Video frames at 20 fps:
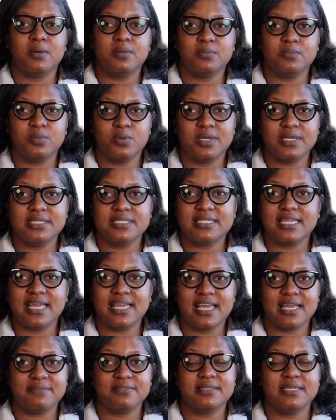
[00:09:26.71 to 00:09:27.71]
Once they
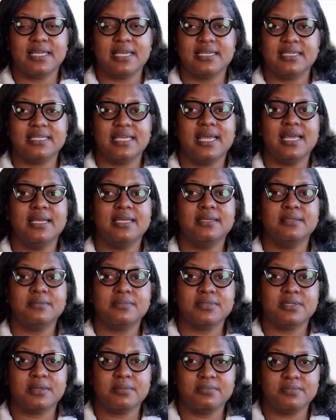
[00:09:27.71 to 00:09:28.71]
have done that,
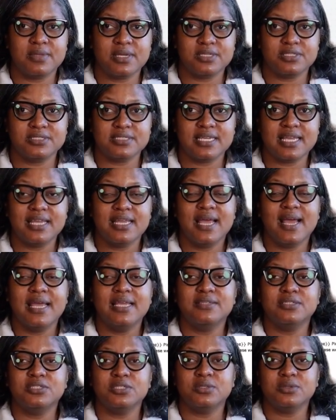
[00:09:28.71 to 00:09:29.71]
the first thing
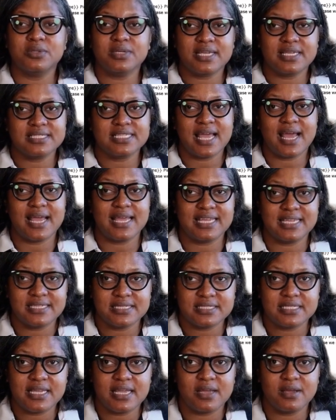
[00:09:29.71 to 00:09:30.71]
I do is I
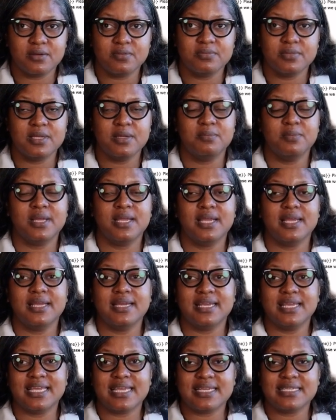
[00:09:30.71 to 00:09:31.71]
tell them
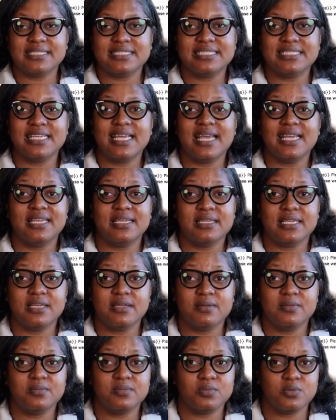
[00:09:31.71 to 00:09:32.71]

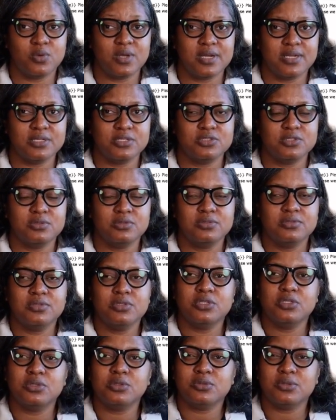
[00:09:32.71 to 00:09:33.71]
exactly what to
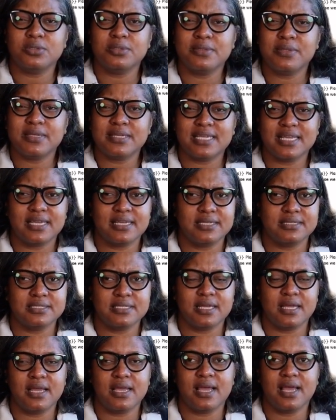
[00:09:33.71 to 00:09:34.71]
do next.
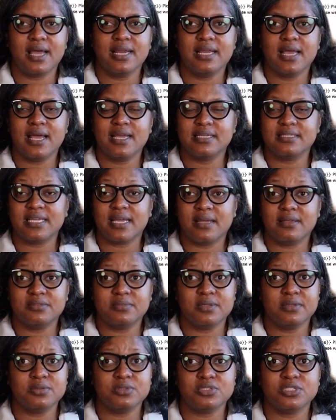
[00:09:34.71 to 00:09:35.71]
A lot of times
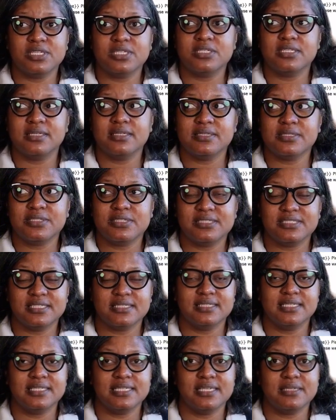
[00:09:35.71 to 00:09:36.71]
people just
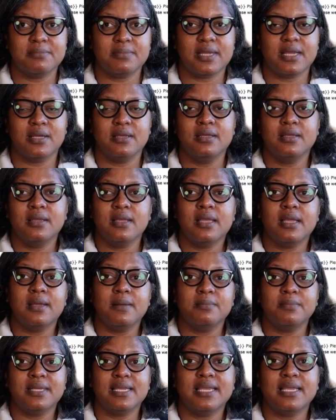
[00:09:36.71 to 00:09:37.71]
send the email,
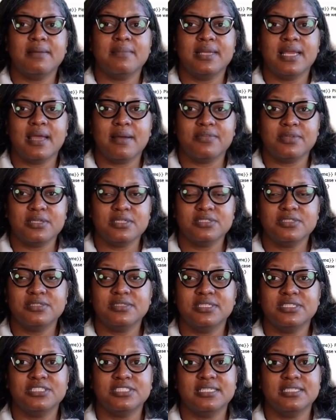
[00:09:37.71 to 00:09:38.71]
but even after
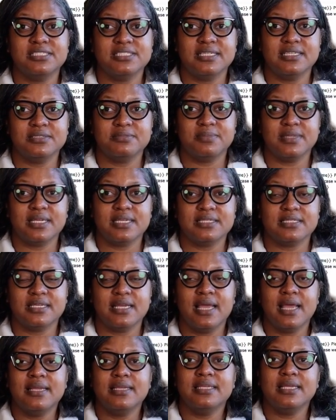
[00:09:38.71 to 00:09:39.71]
the success piece,
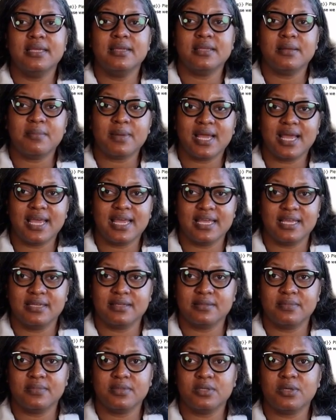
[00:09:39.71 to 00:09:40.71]
I tell them,
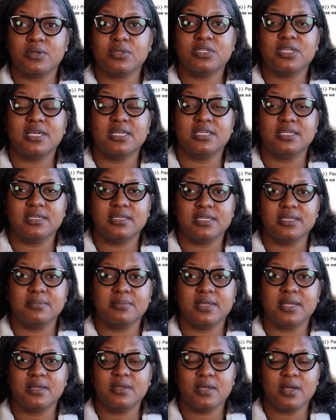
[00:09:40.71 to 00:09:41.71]
hey, go check your
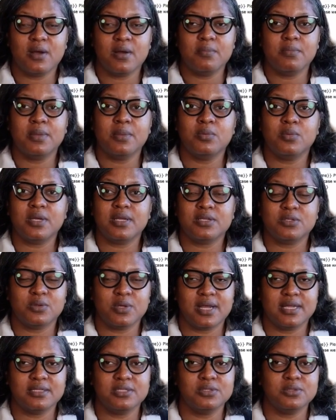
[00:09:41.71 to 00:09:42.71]
email. But what
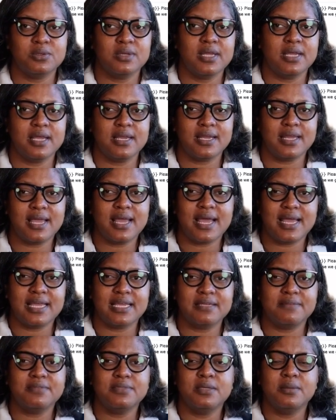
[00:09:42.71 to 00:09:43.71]
do? I
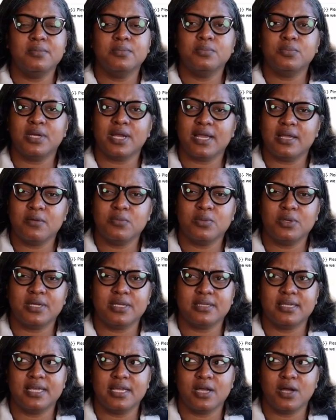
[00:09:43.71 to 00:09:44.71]
hit them right
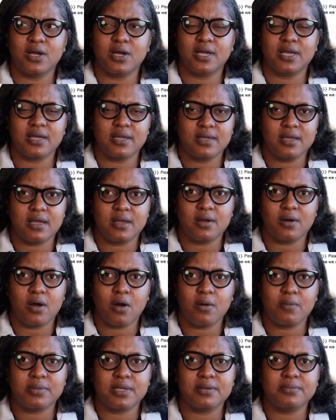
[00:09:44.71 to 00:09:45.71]
where they are
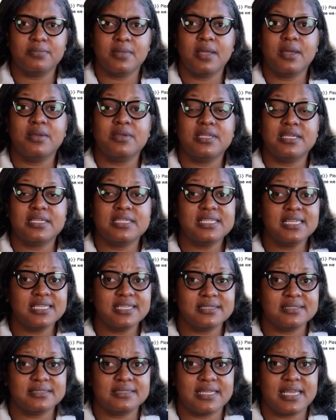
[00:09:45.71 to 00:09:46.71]
on their phones and
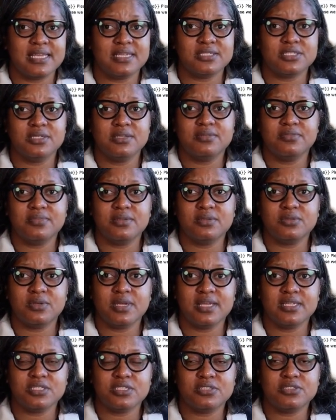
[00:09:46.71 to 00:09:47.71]
say, thank you for
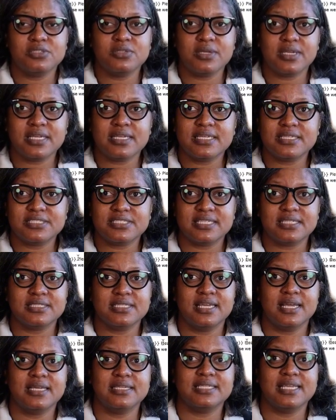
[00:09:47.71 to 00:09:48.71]
registering. And it says
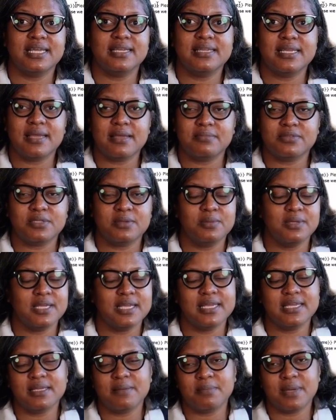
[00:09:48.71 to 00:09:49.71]
contact name. So
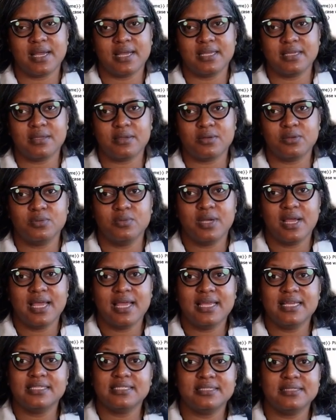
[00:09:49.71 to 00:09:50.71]
anybody who
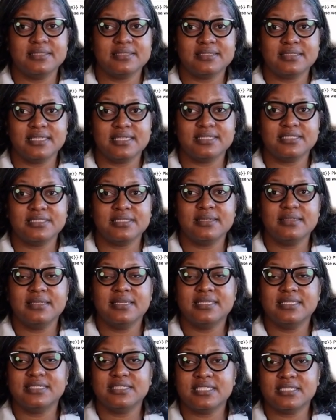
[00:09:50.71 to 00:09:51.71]
has this,
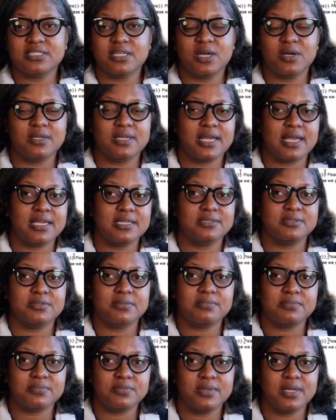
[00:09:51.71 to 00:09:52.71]
and this is called a,
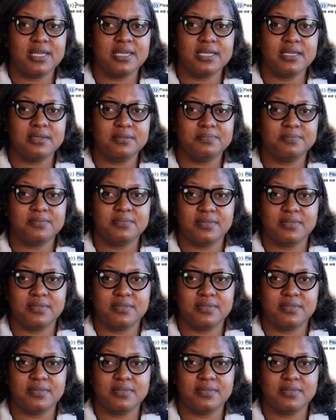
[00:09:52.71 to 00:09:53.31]
right here,